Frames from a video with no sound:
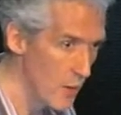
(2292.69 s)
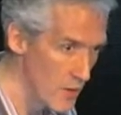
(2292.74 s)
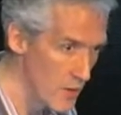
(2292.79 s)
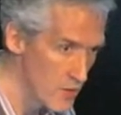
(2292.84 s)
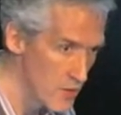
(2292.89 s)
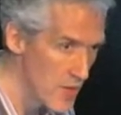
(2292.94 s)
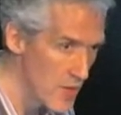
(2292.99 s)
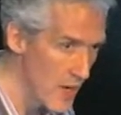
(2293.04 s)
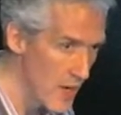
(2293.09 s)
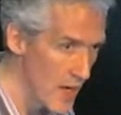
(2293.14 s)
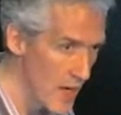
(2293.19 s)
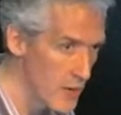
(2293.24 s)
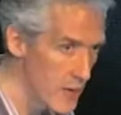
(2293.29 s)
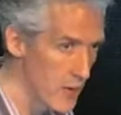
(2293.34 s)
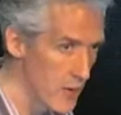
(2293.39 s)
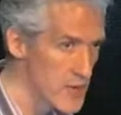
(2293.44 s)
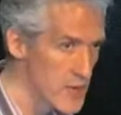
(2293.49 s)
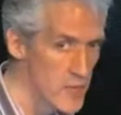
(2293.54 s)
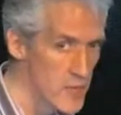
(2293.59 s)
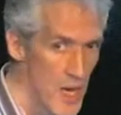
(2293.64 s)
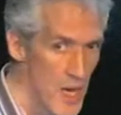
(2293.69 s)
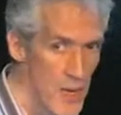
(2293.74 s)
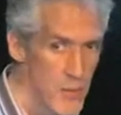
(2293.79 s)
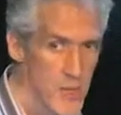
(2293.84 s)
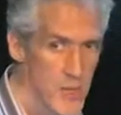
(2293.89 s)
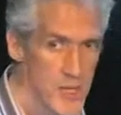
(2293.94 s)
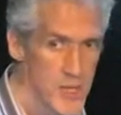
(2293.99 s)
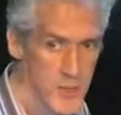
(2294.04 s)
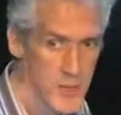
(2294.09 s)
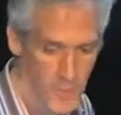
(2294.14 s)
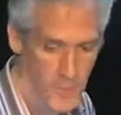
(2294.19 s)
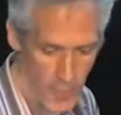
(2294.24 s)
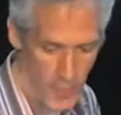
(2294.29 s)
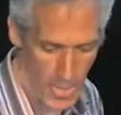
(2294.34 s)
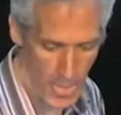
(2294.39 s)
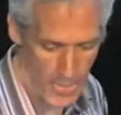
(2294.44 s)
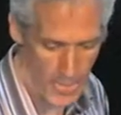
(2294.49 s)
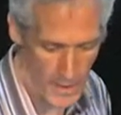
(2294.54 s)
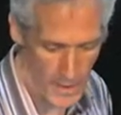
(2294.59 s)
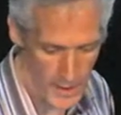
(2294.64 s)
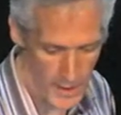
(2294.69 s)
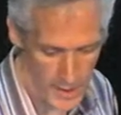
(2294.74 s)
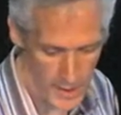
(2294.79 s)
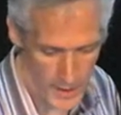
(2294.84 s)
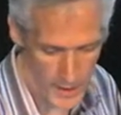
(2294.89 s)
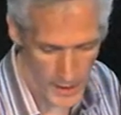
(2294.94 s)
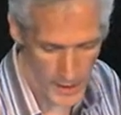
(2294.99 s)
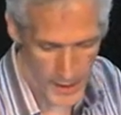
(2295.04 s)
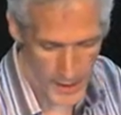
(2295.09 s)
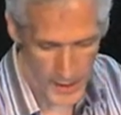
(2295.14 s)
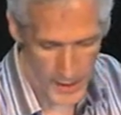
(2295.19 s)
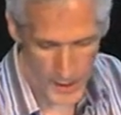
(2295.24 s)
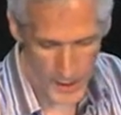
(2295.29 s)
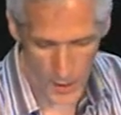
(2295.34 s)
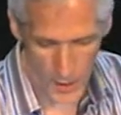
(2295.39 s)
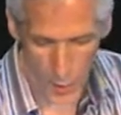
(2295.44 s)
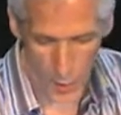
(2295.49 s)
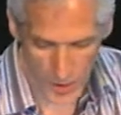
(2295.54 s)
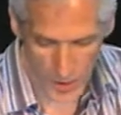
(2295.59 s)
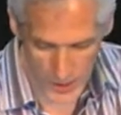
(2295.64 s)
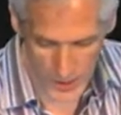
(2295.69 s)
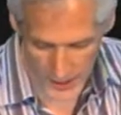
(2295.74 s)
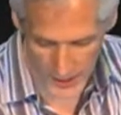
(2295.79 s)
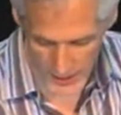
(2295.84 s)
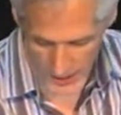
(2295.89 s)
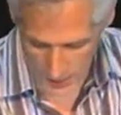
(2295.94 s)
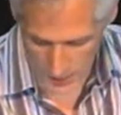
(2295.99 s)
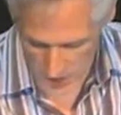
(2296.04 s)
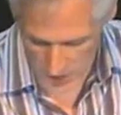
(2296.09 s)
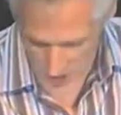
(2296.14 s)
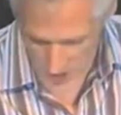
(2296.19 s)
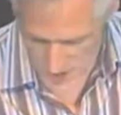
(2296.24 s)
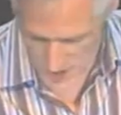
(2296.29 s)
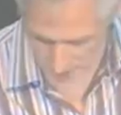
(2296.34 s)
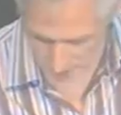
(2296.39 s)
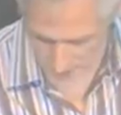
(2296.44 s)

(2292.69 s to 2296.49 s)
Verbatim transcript: with really high quality papers. Uh, working in collaboration,